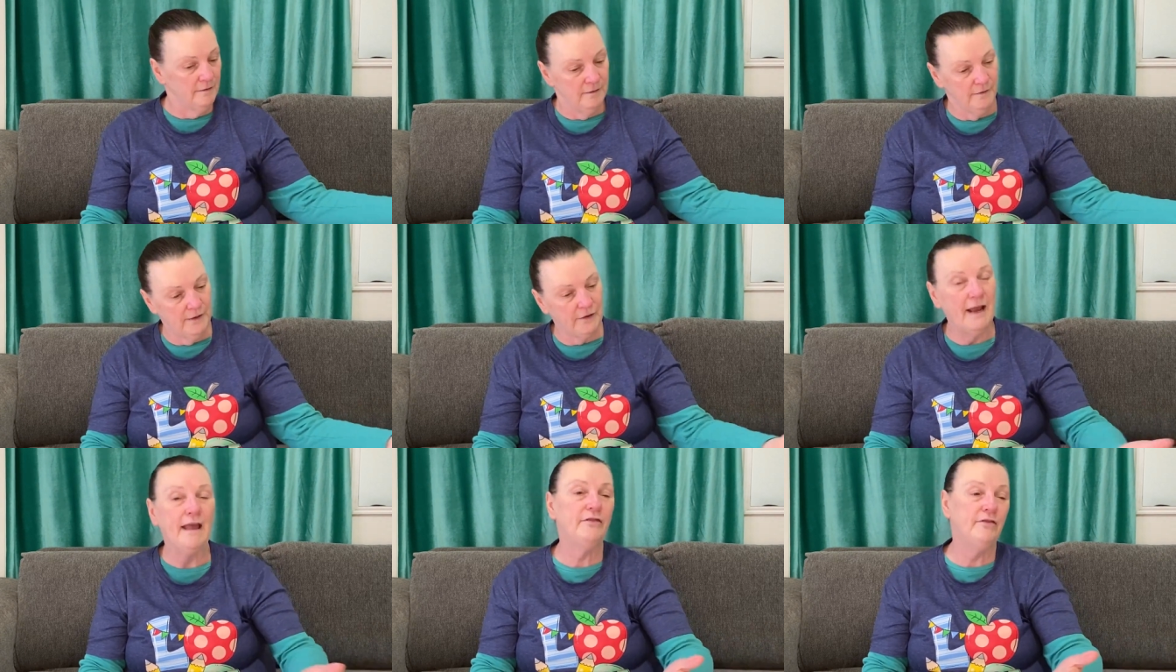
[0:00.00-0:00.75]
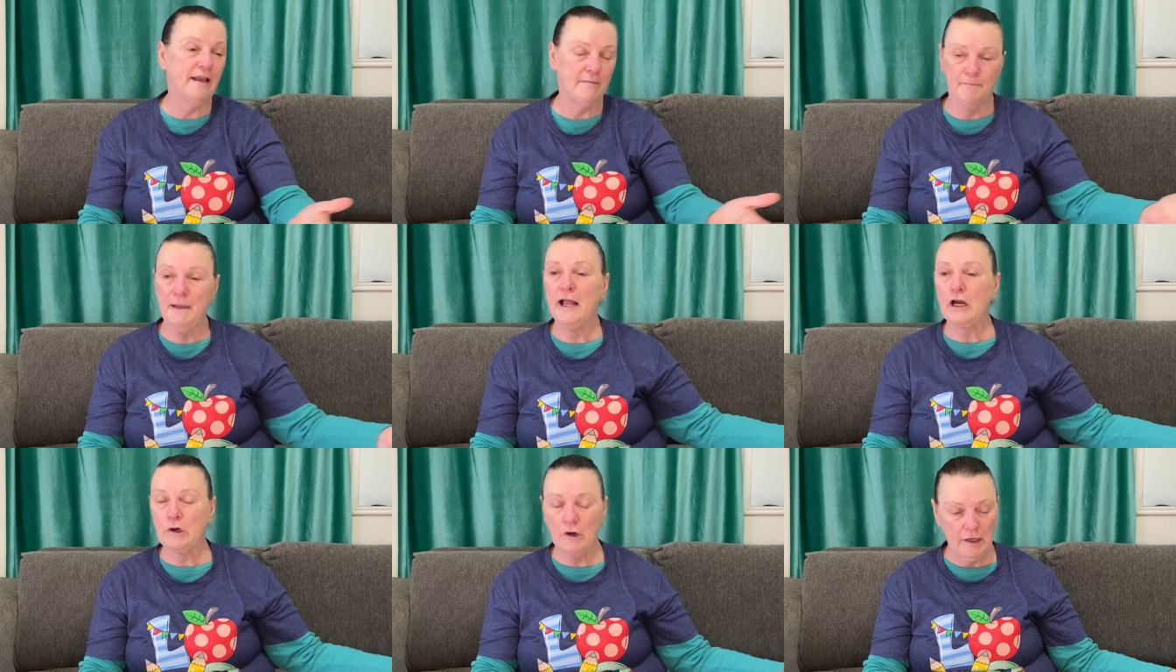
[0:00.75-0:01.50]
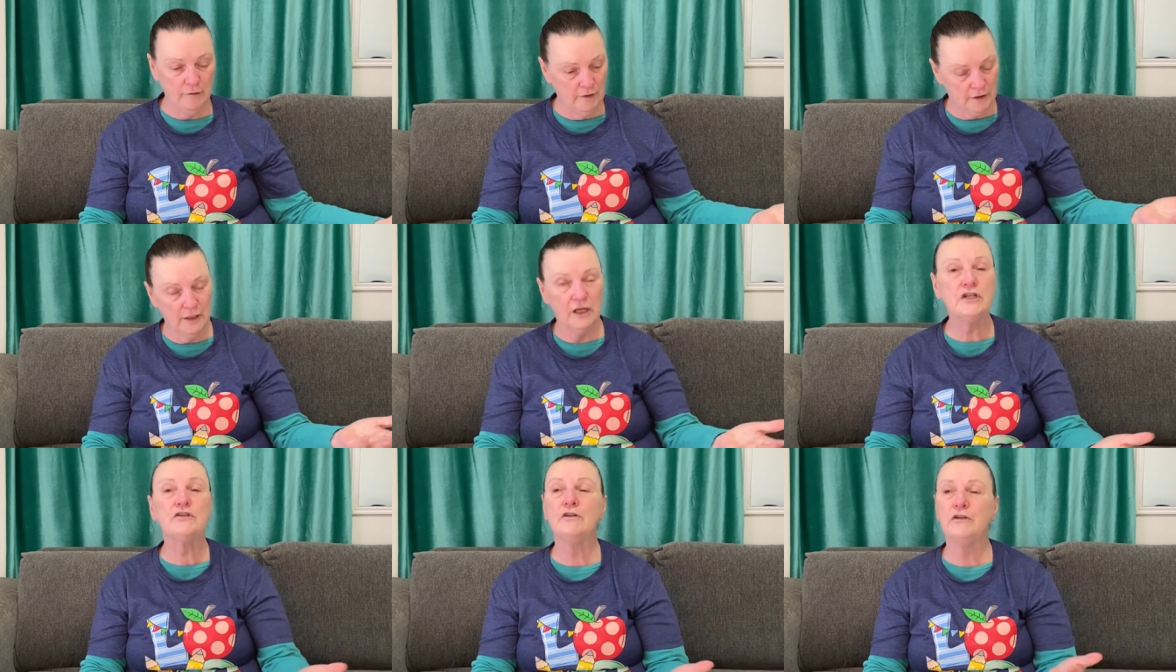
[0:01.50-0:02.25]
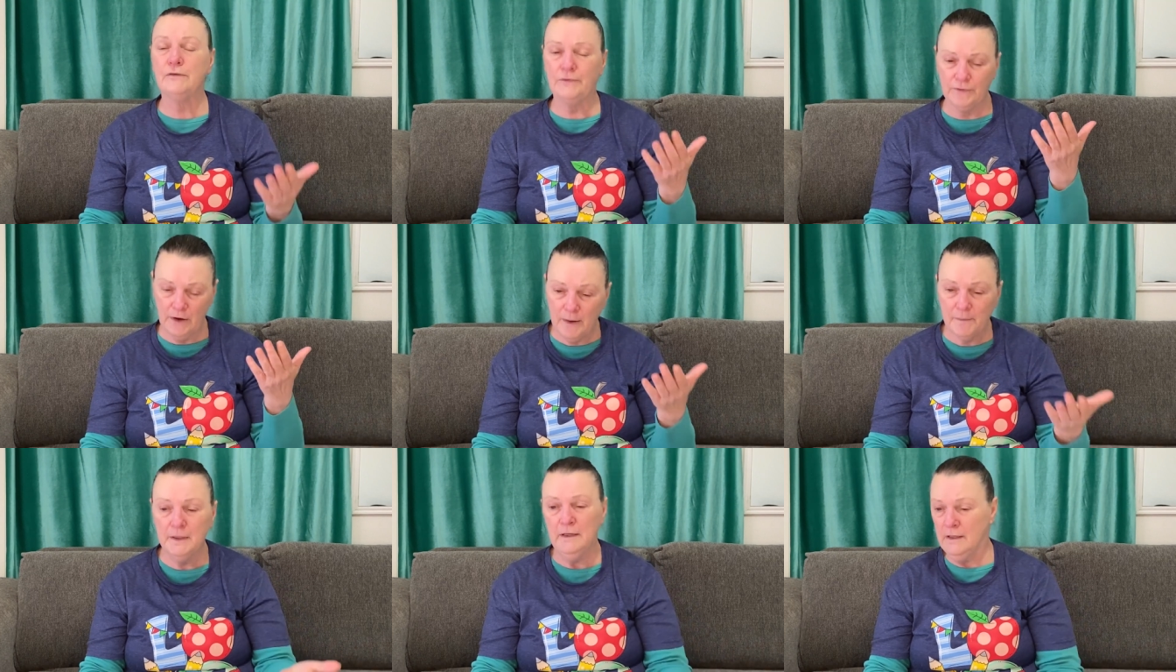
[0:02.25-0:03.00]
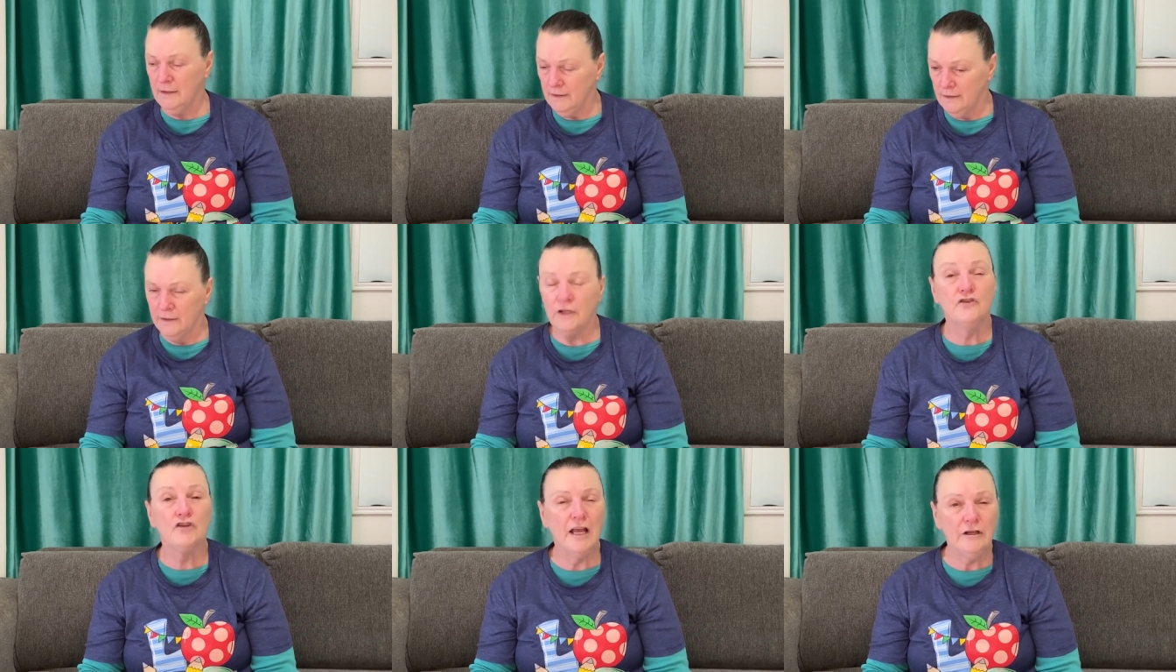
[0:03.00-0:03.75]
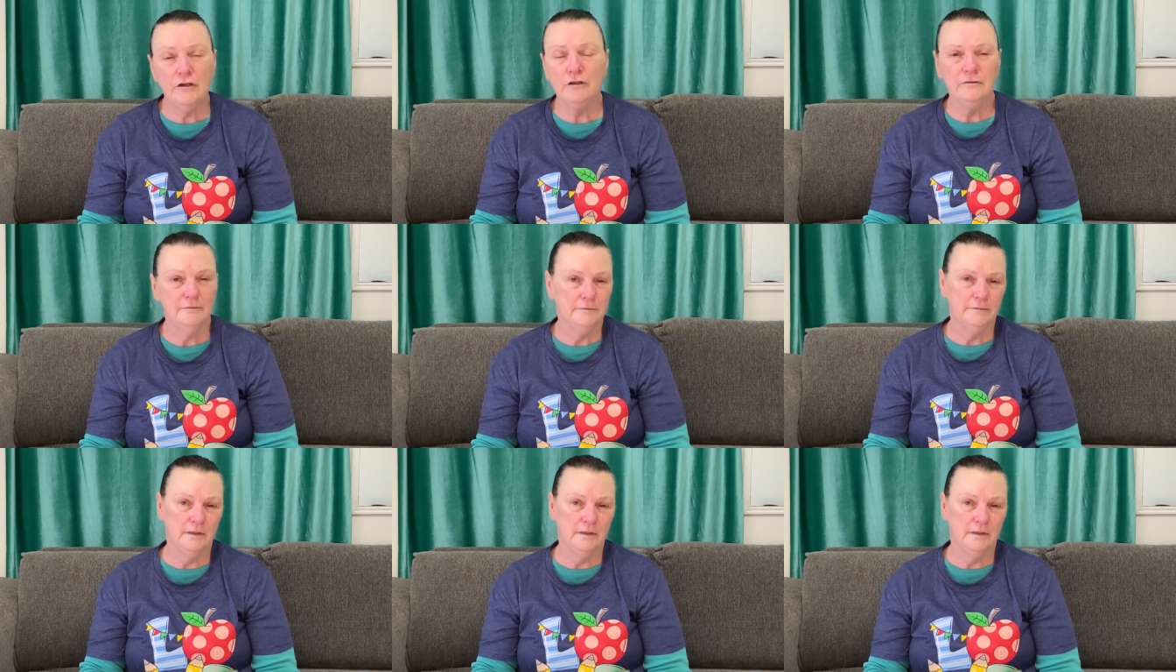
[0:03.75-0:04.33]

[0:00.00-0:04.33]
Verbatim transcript: their ethnic background, the country they're from, the gender.